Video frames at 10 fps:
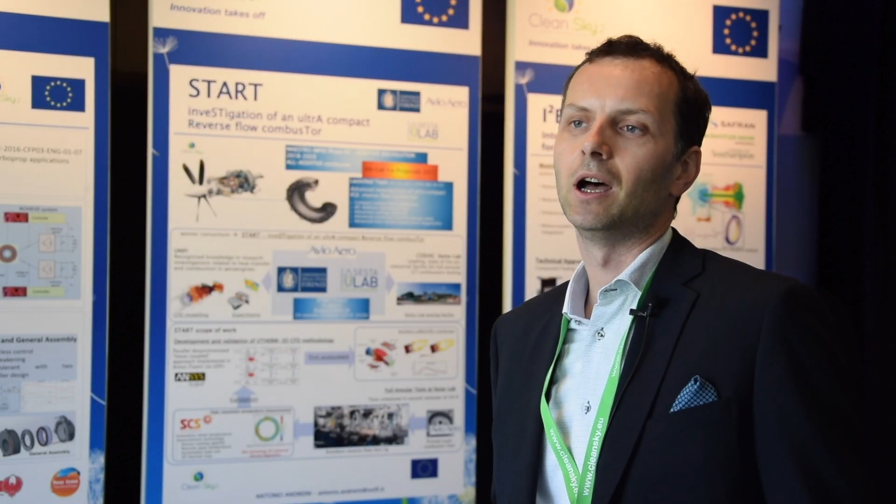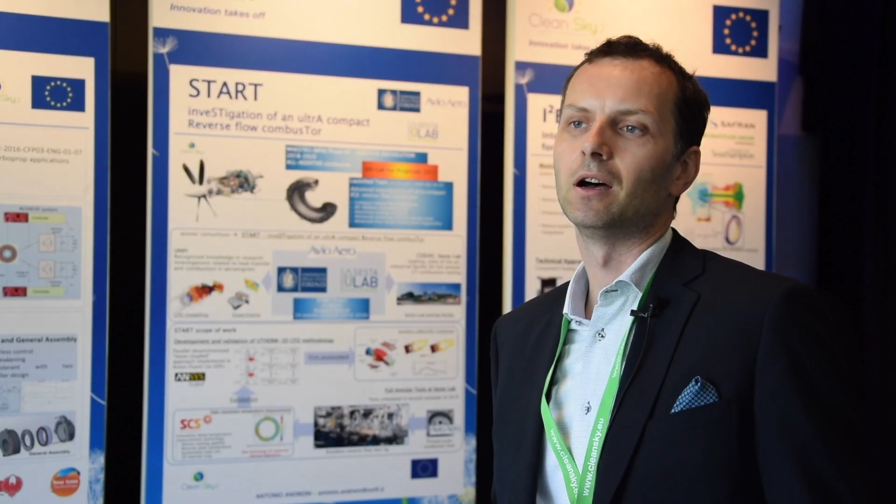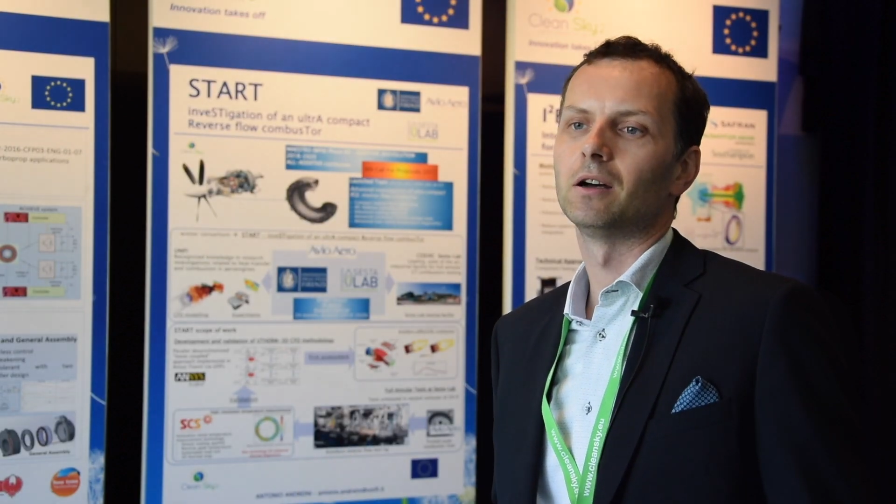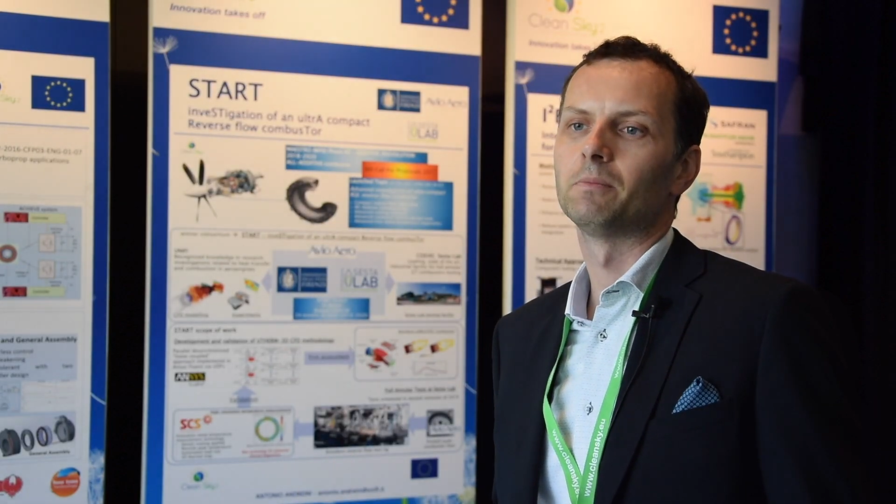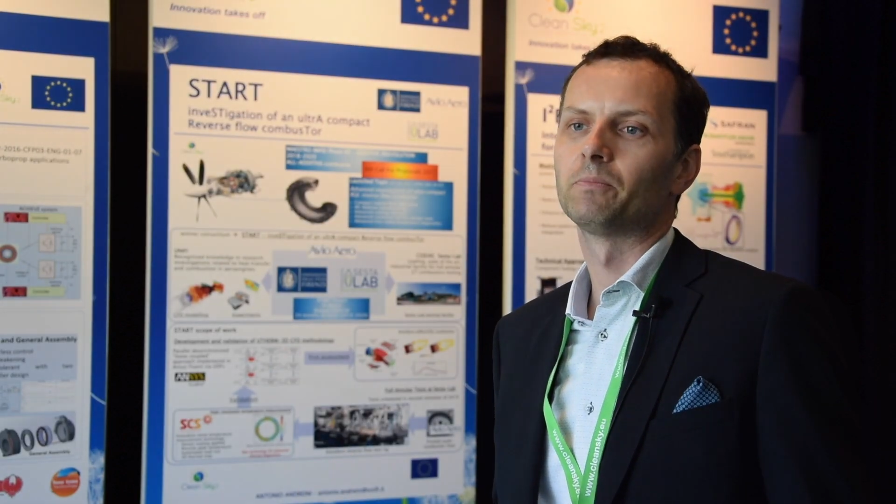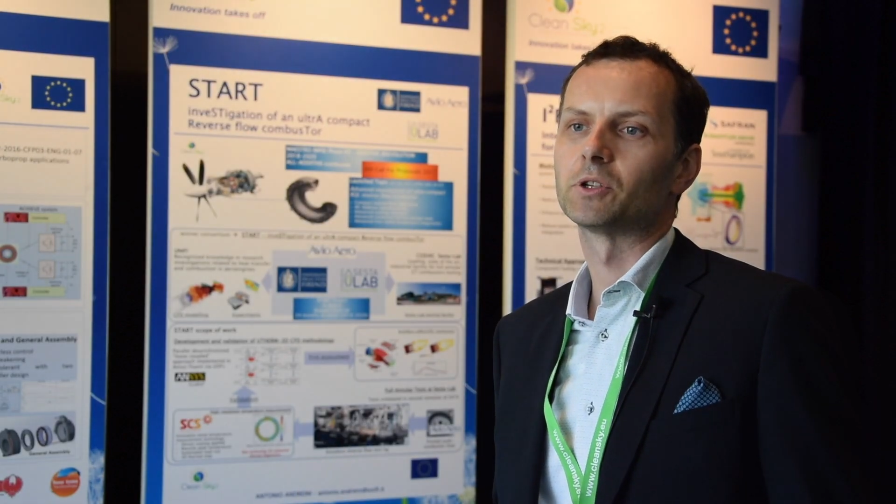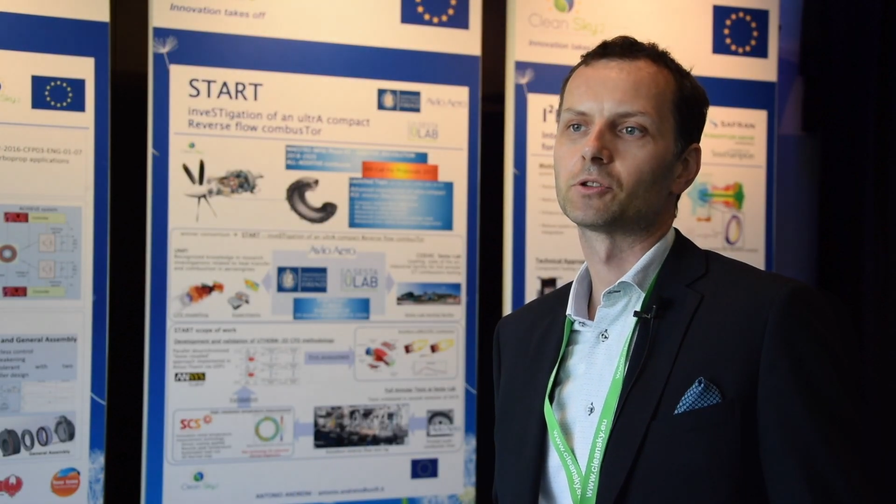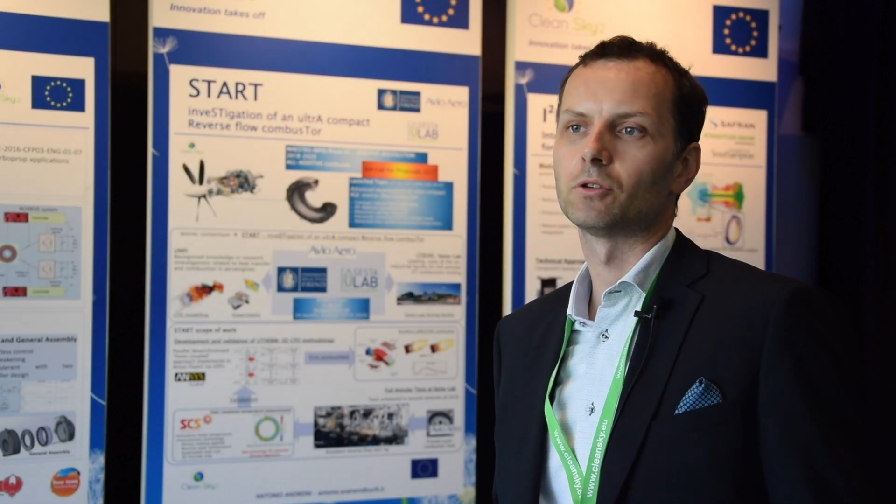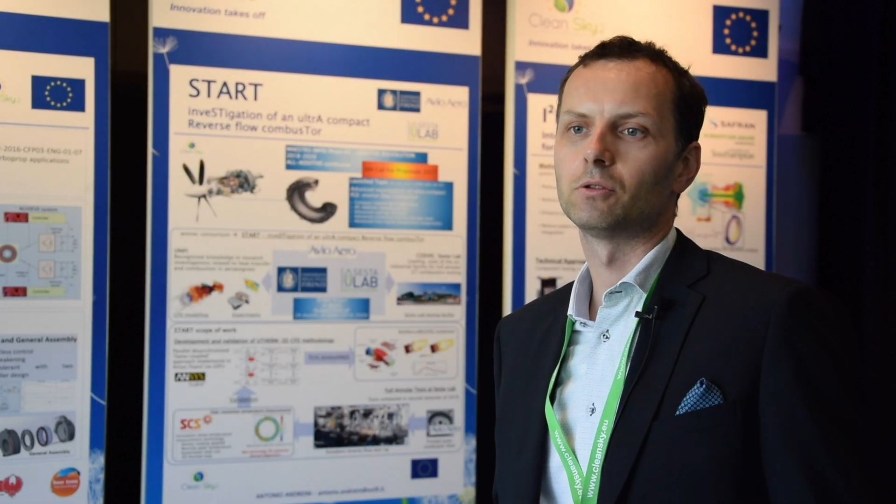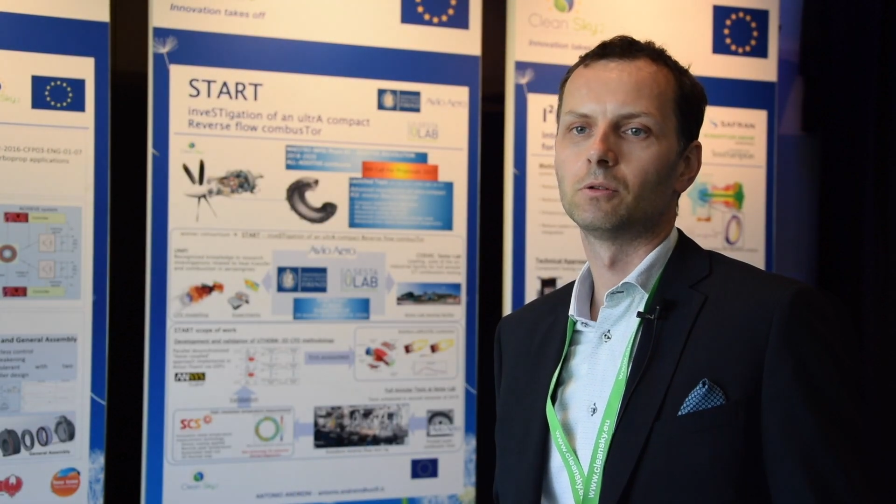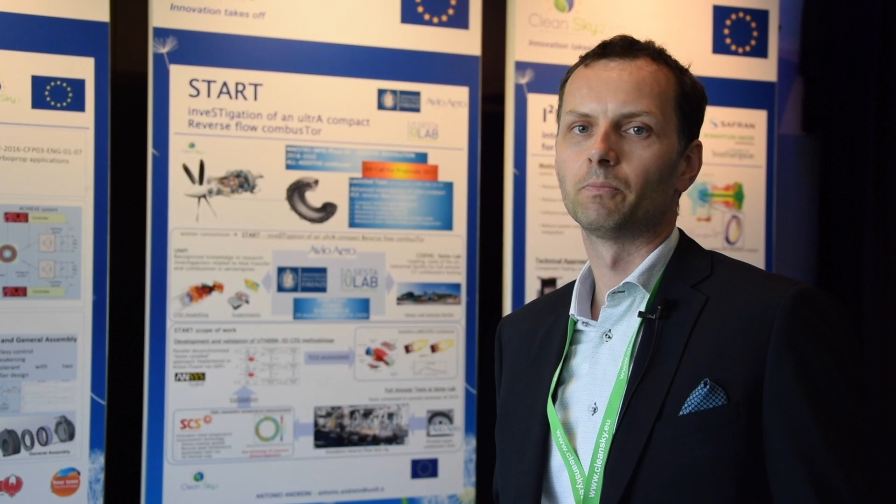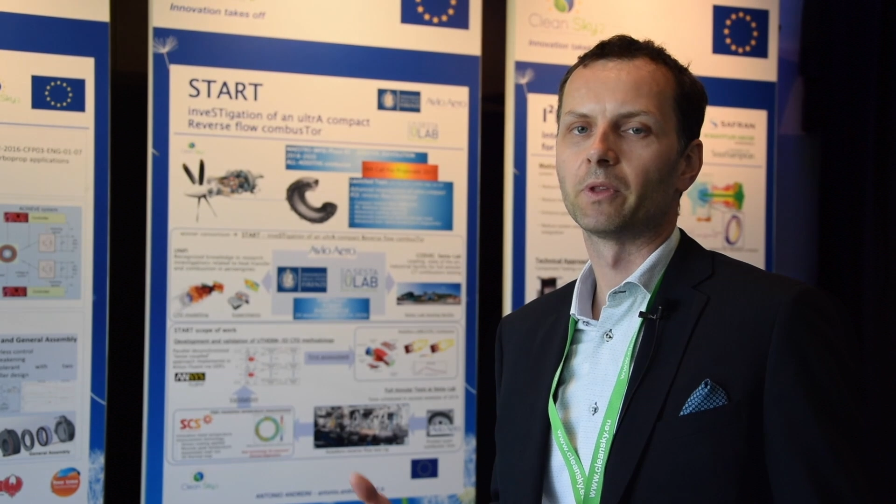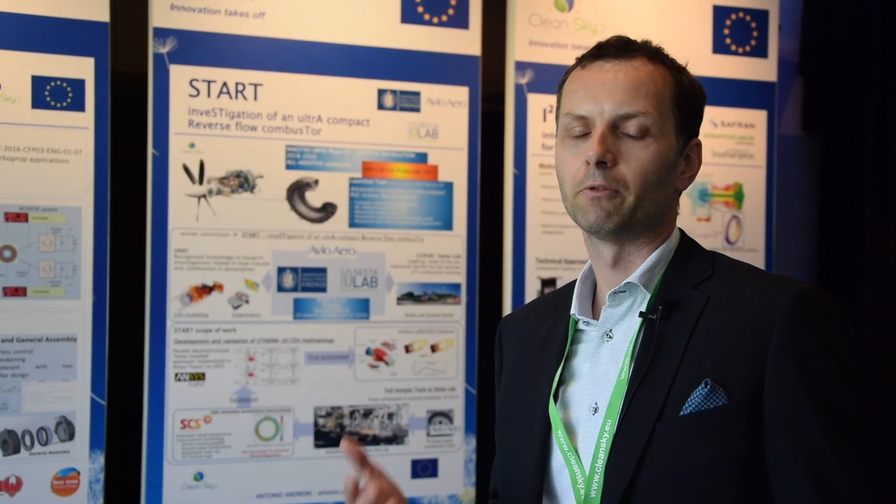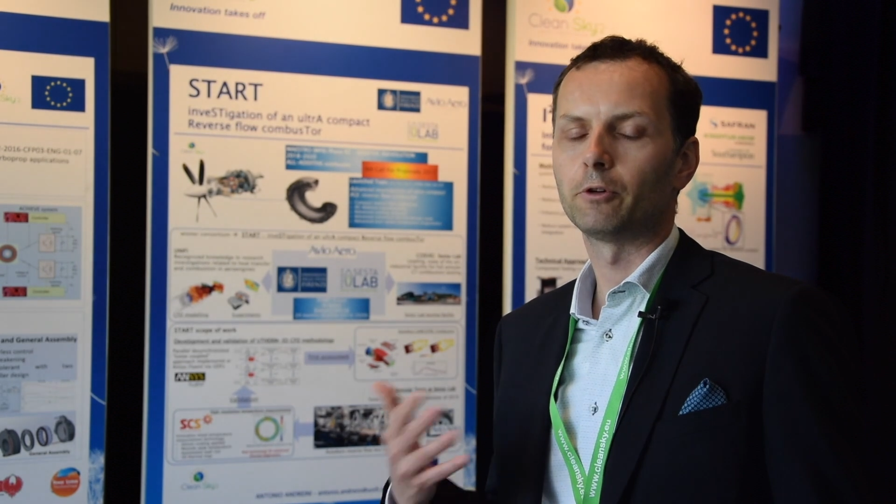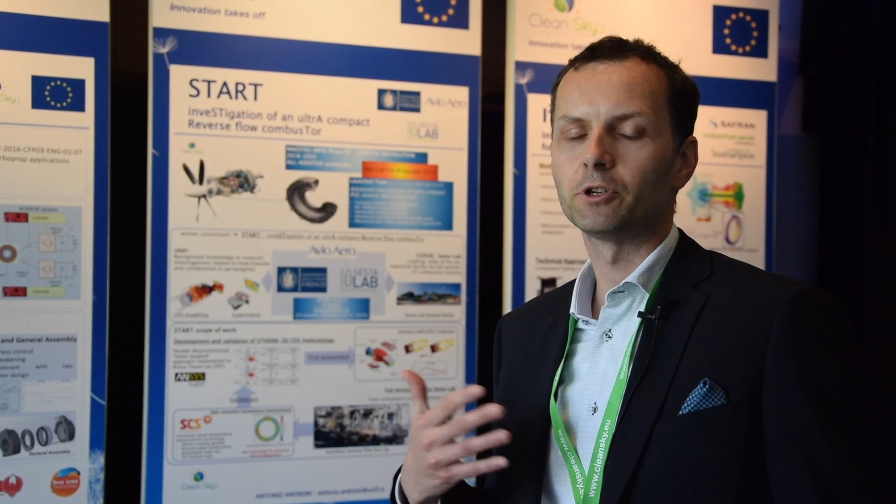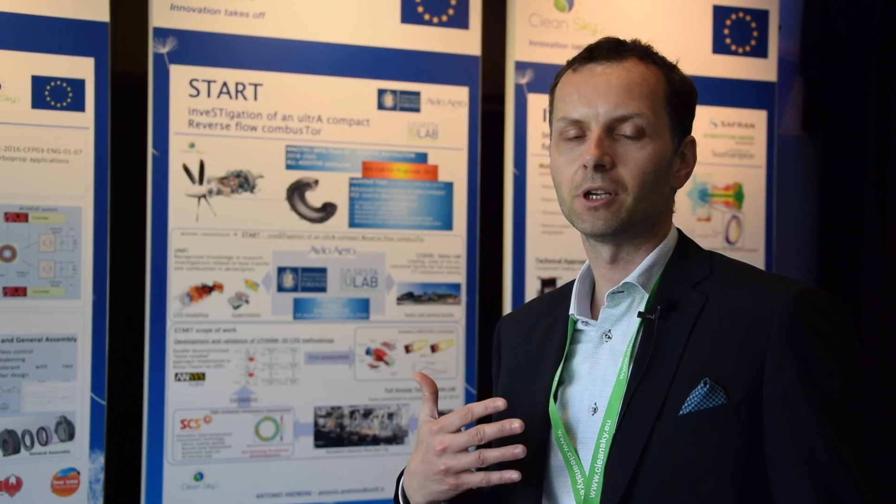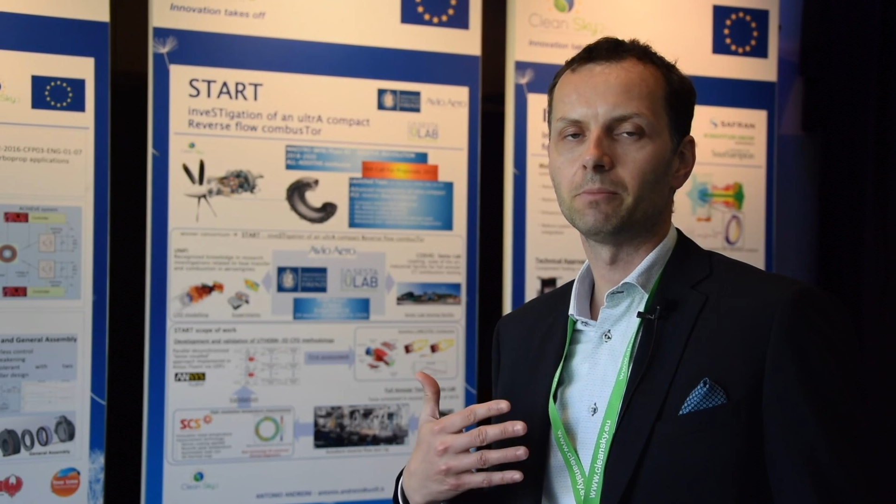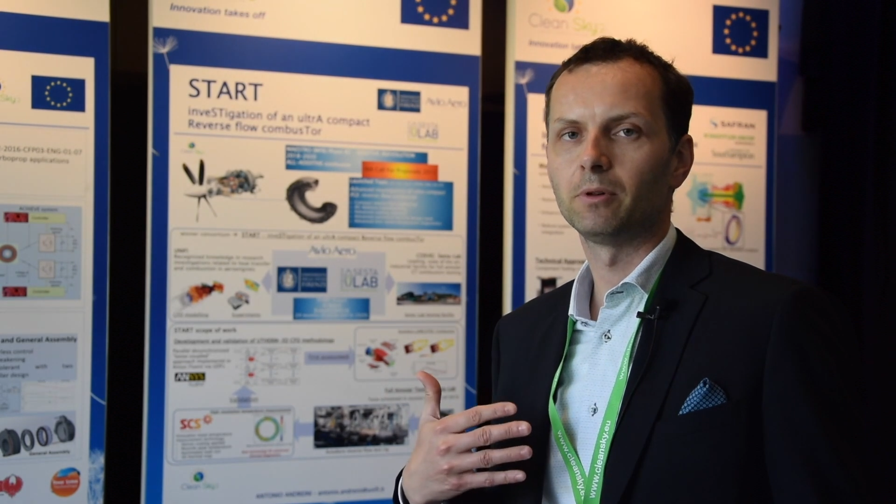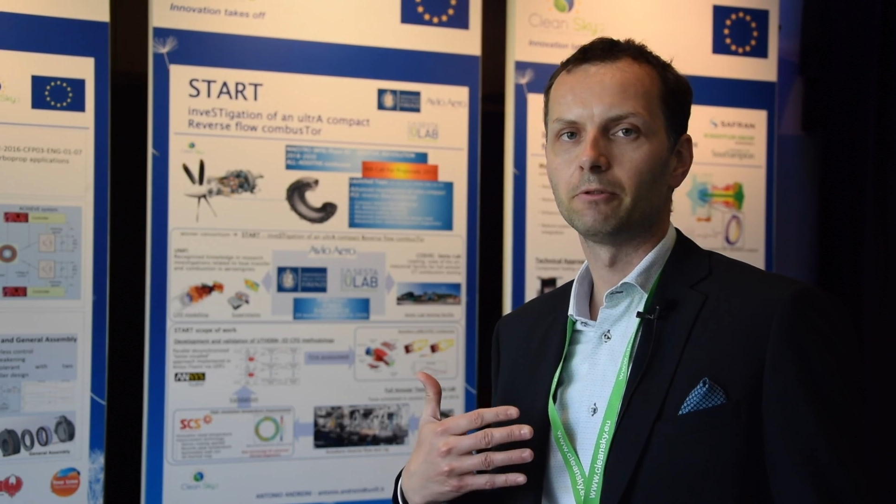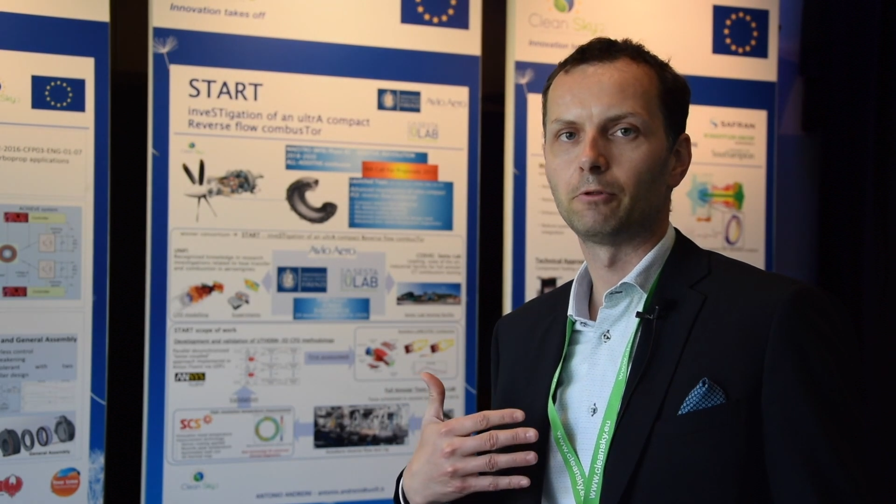Um, so, for example,